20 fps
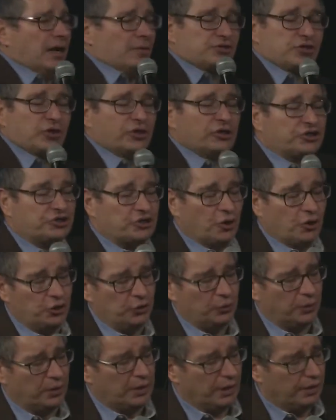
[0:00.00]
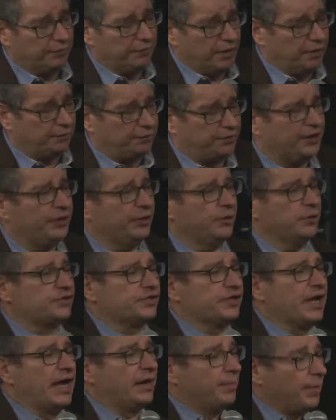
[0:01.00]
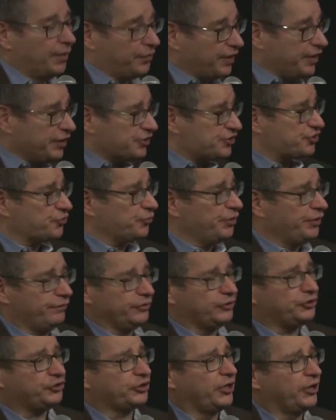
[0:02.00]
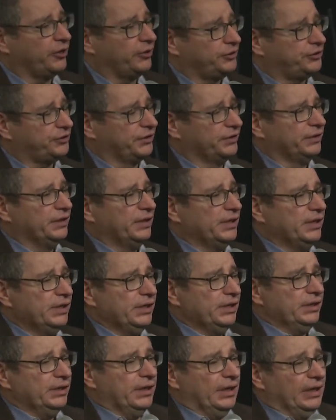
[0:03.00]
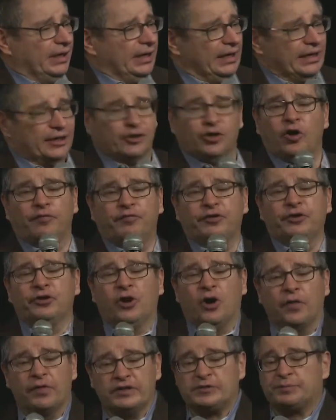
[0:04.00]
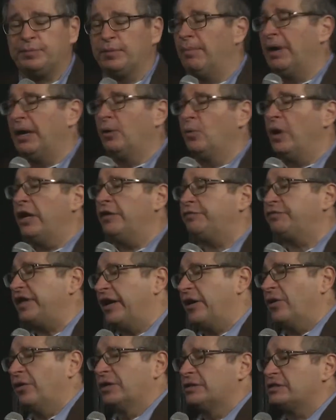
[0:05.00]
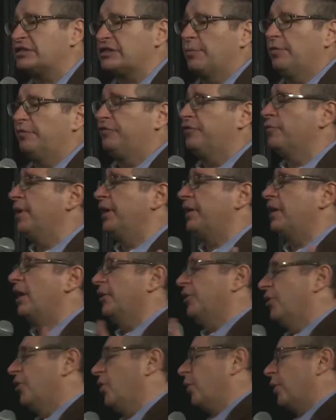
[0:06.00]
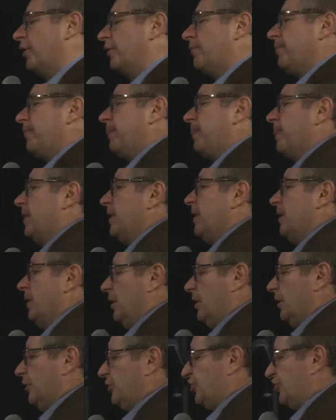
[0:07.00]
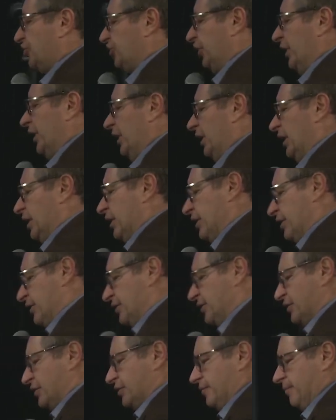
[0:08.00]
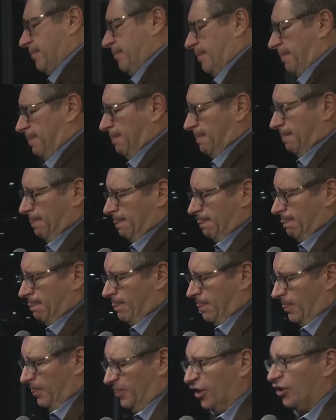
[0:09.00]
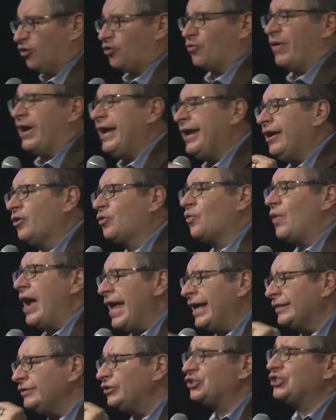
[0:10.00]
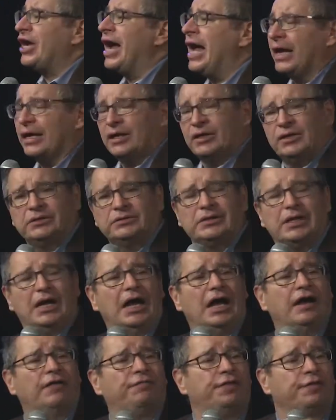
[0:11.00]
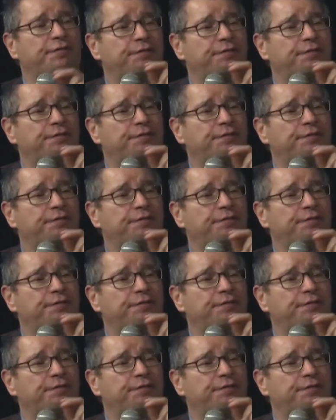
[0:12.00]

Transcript: was going to show you a video tonight about the history of the church. And I don't know if you know this, but my wife, Carolyn, some of you may not know her. She is the great-grandchild of the